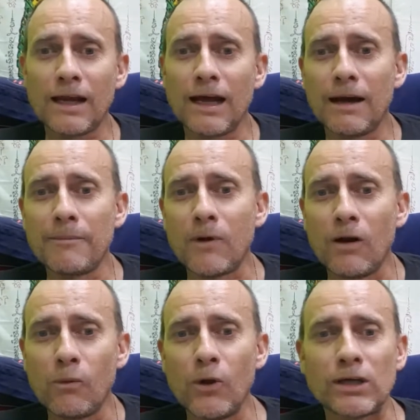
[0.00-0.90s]
I
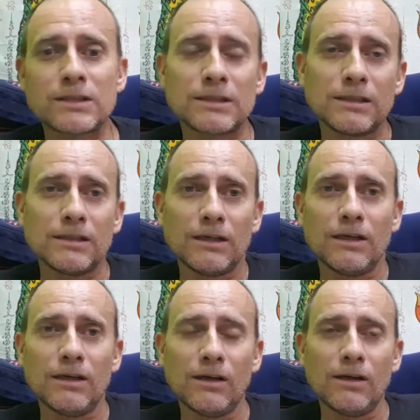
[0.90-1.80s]
worked,
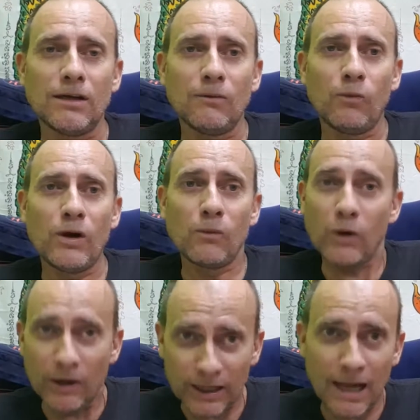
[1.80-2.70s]
when
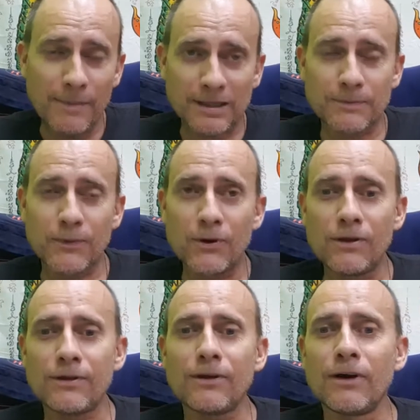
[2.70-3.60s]
I came back to
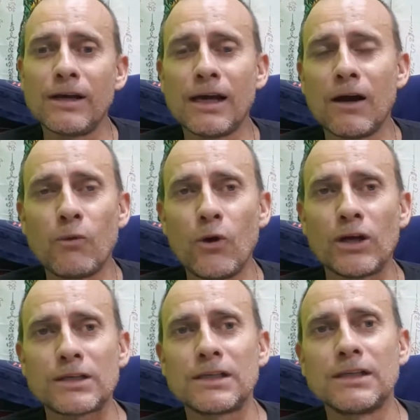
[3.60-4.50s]
Perth, I
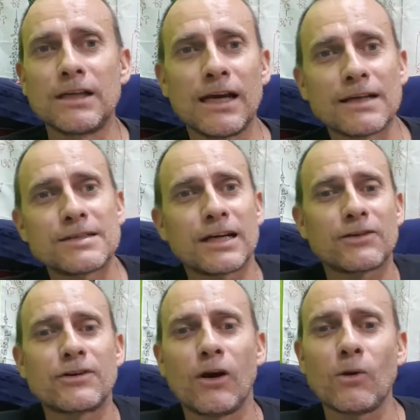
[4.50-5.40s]
worked in
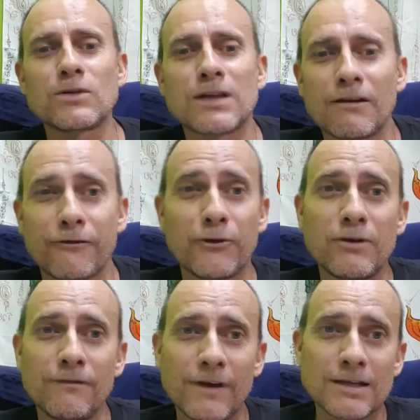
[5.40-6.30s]
secondary wholesale fruit
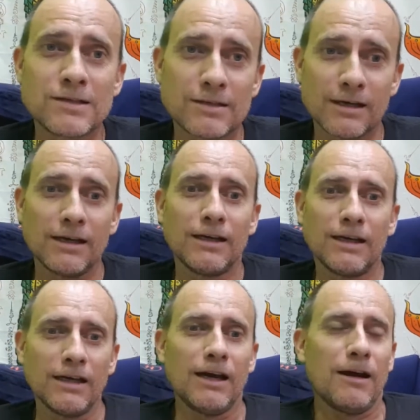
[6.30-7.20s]
and veg
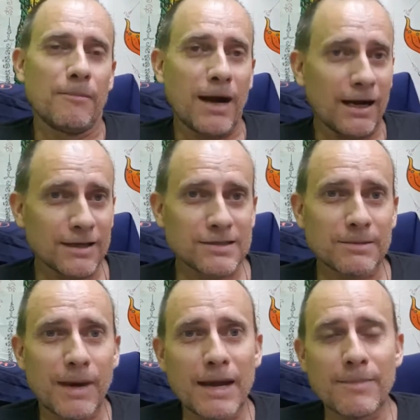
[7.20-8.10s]
markets, the
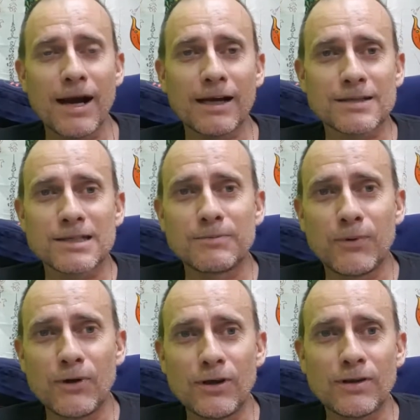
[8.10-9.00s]
main markets in
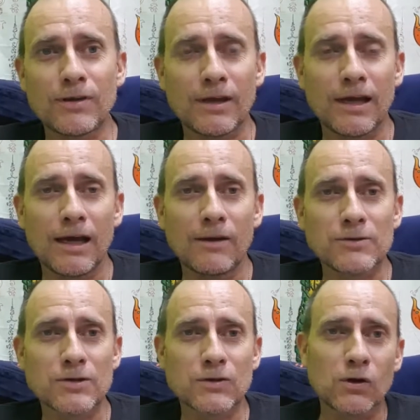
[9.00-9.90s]
Perth,
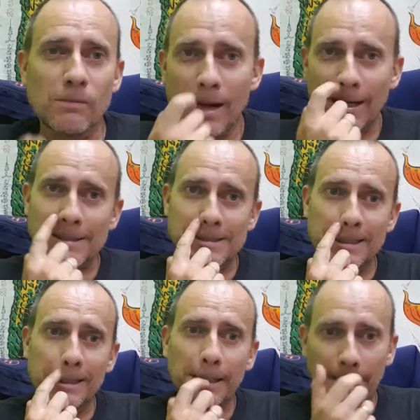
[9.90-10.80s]
which is called Market
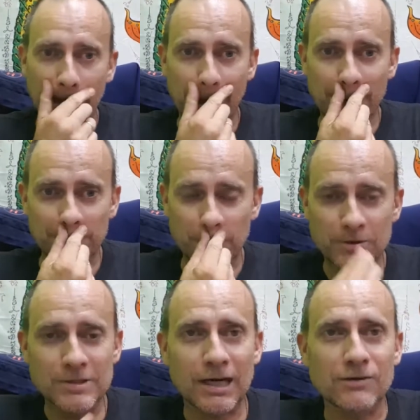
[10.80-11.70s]
City, for a
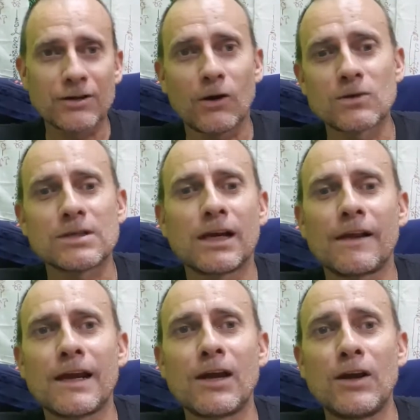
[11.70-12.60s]
secondary wholesaler there.